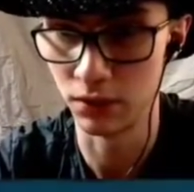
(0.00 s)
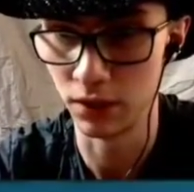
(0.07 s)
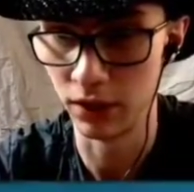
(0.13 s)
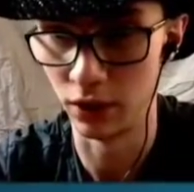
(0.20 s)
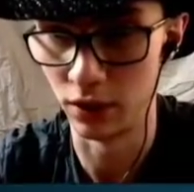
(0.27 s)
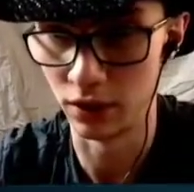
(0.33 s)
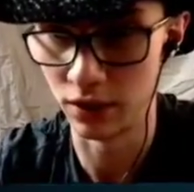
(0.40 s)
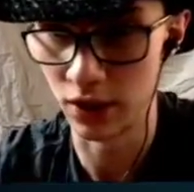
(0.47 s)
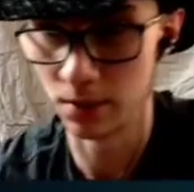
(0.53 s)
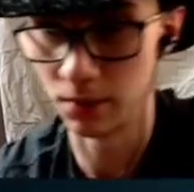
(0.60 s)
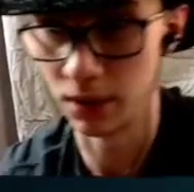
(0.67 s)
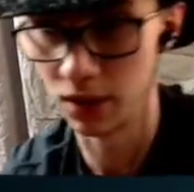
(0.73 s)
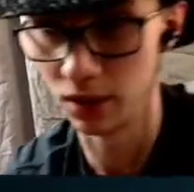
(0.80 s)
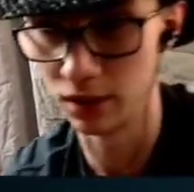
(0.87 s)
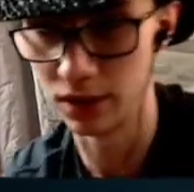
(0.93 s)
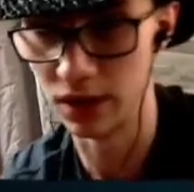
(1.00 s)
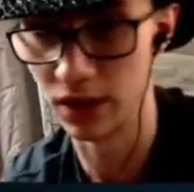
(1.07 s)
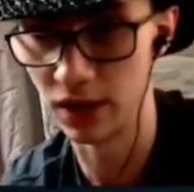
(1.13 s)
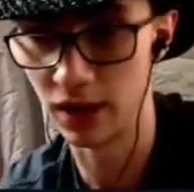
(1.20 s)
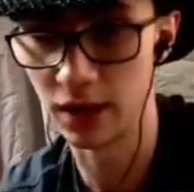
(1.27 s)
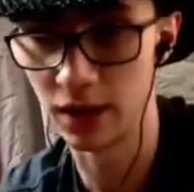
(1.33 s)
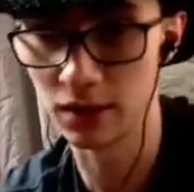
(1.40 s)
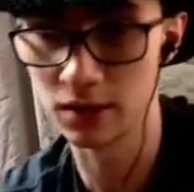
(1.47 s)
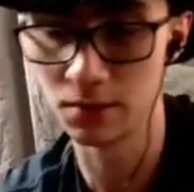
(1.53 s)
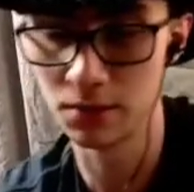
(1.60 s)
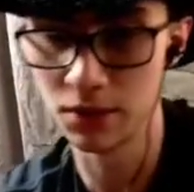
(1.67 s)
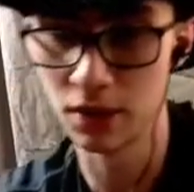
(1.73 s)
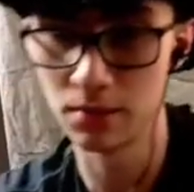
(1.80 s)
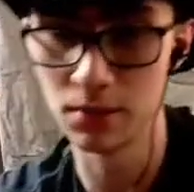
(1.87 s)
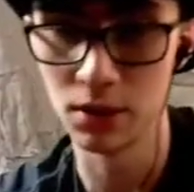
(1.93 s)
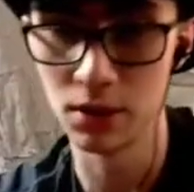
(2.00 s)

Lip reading: long time to kill the AI sometimes.